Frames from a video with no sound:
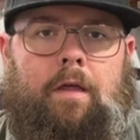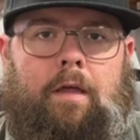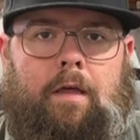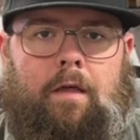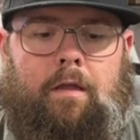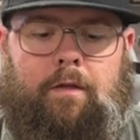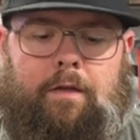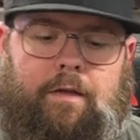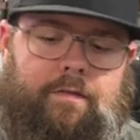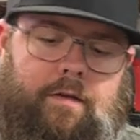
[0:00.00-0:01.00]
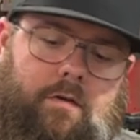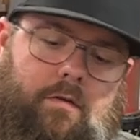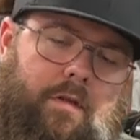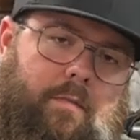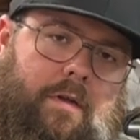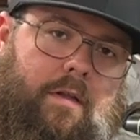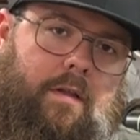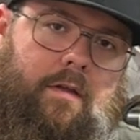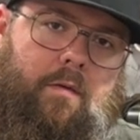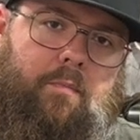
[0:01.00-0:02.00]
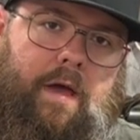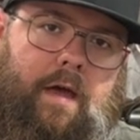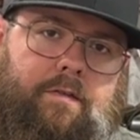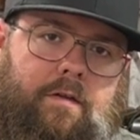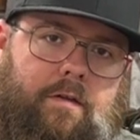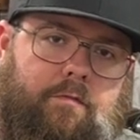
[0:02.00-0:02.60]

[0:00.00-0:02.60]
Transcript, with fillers: And like I said, you're limited to the capacity